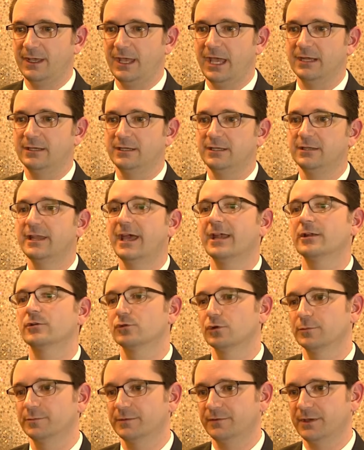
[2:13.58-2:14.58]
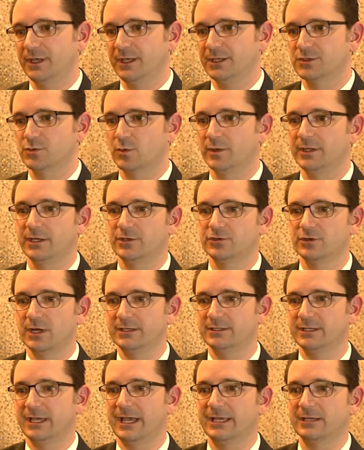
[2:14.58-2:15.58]
And in that group of kids, when they
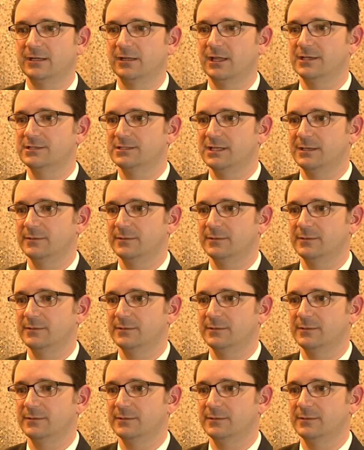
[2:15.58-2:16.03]
tried to analyze